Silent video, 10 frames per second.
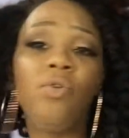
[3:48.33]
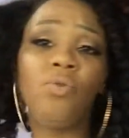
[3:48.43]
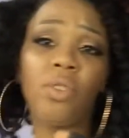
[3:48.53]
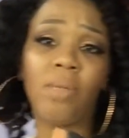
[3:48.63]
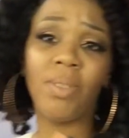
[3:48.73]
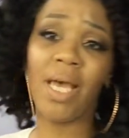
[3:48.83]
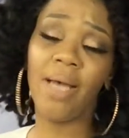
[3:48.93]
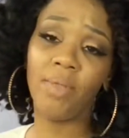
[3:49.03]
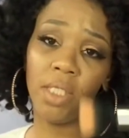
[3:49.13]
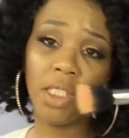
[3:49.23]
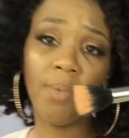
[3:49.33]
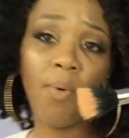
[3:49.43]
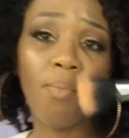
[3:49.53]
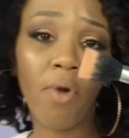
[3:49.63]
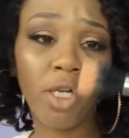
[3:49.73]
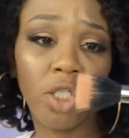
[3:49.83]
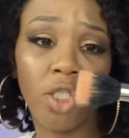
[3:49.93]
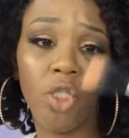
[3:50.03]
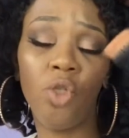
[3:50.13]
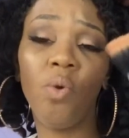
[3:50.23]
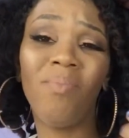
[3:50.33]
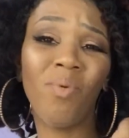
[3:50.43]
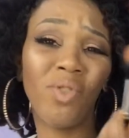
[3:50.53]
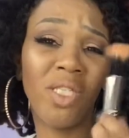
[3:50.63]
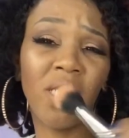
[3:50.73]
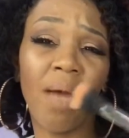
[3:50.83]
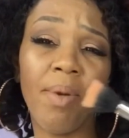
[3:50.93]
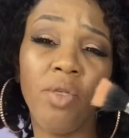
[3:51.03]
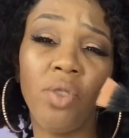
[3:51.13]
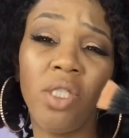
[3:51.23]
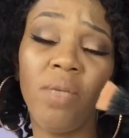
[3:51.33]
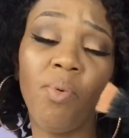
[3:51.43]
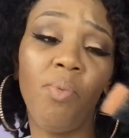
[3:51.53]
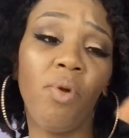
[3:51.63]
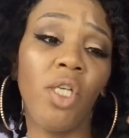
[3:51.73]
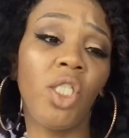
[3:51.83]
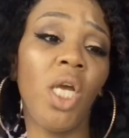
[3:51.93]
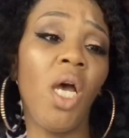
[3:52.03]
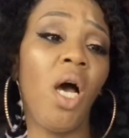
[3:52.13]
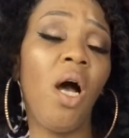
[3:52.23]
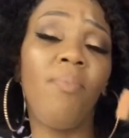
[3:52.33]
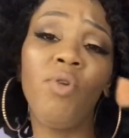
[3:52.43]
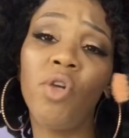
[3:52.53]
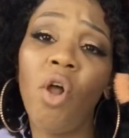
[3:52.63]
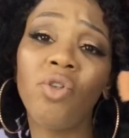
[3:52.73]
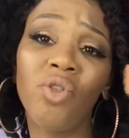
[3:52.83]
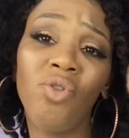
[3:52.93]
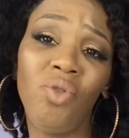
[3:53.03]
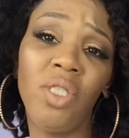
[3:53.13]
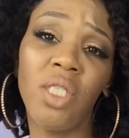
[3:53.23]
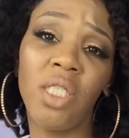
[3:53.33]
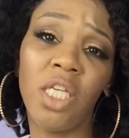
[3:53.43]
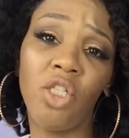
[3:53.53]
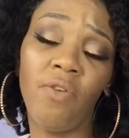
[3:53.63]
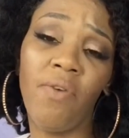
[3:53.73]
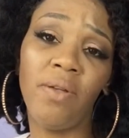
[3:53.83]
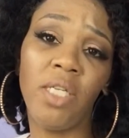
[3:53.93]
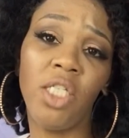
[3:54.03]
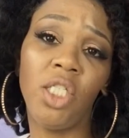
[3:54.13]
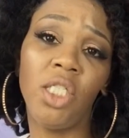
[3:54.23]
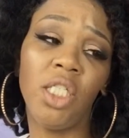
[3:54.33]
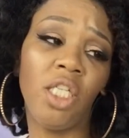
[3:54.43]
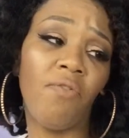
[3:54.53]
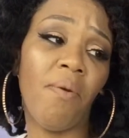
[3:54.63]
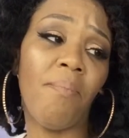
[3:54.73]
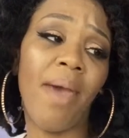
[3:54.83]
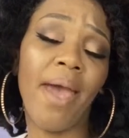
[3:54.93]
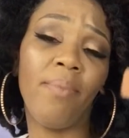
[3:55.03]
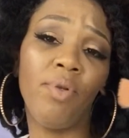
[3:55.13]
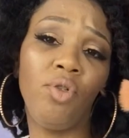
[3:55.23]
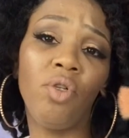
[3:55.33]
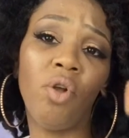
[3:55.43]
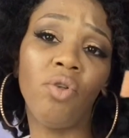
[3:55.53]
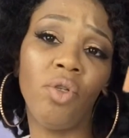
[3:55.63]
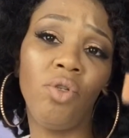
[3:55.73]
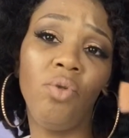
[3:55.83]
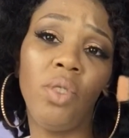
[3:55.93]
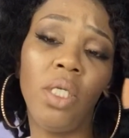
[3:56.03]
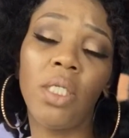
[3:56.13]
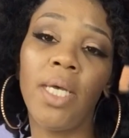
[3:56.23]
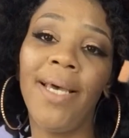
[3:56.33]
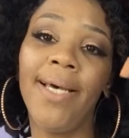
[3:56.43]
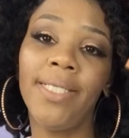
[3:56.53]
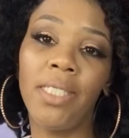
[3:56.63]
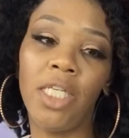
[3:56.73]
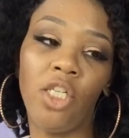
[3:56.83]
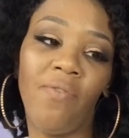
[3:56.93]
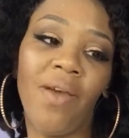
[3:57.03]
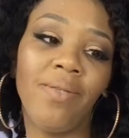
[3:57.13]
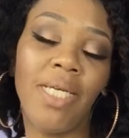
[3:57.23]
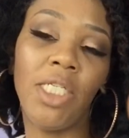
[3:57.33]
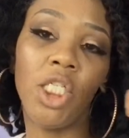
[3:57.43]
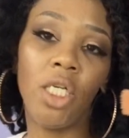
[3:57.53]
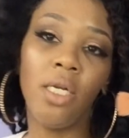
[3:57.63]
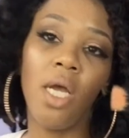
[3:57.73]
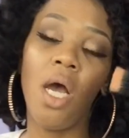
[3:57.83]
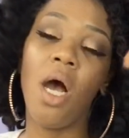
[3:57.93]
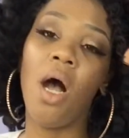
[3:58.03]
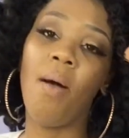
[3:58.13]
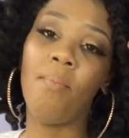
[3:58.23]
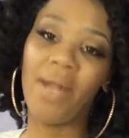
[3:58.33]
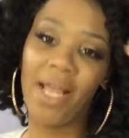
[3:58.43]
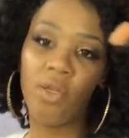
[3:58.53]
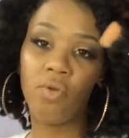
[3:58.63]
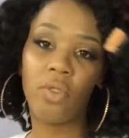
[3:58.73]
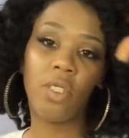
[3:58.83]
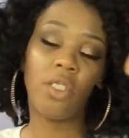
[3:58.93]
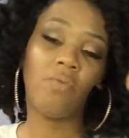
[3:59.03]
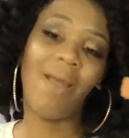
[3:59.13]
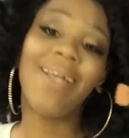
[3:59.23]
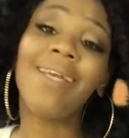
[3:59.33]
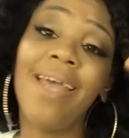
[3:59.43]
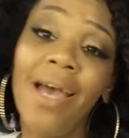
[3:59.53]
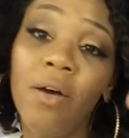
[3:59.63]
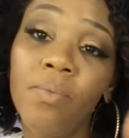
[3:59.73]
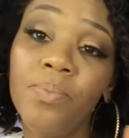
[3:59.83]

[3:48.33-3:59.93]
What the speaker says: sometimes a stipple brush to do it. Most of the time I use a stipple brush. You can also use this to set your foundation. This is from MAC, but you can also use this to set your foundation. But I use this right now